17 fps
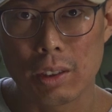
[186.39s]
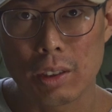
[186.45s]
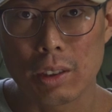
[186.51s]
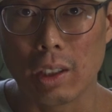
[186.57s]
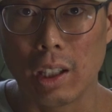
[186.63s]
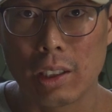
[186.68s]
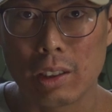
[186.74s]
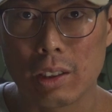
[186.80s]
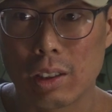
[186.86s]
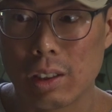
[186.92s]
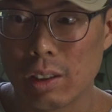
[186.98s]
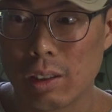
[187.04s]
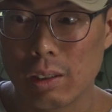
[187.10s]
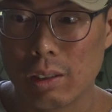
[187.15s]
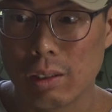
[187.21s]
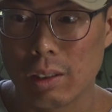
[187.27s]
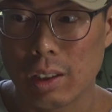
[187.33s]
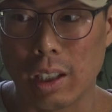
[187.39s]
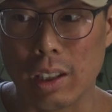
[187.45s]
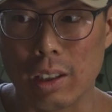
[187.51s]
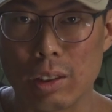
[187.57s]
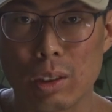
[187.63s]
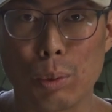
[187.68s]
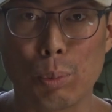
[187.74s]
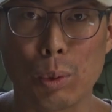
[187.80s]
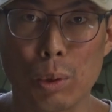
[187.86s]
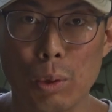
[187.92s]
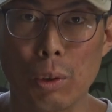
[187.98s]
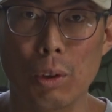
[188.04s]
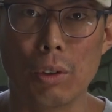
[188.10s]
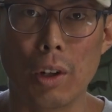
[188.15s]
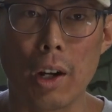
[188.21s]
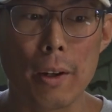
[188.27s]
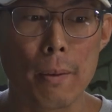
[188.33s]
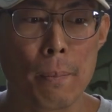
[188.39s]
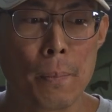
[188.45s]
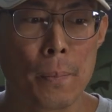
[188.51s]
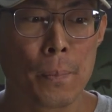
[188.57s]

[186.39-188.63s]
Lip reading: So that's kind of super cool, right?